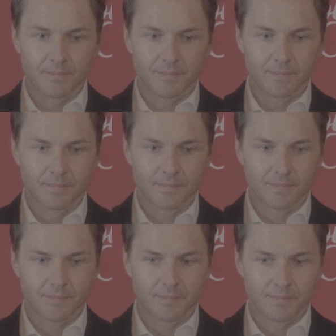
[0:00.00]

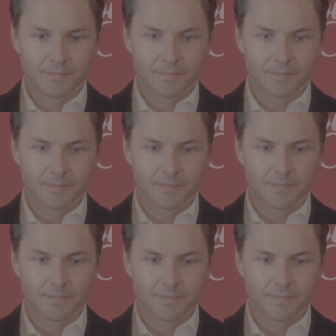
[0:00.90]

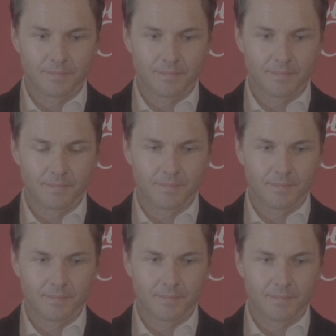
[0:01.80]

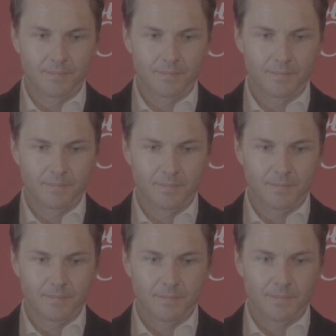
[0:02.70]

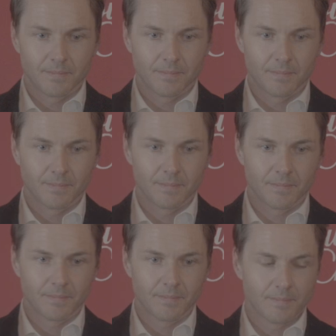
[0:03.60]

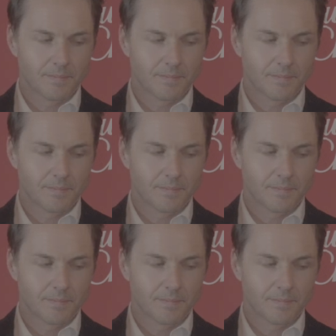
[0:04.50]
[no speech]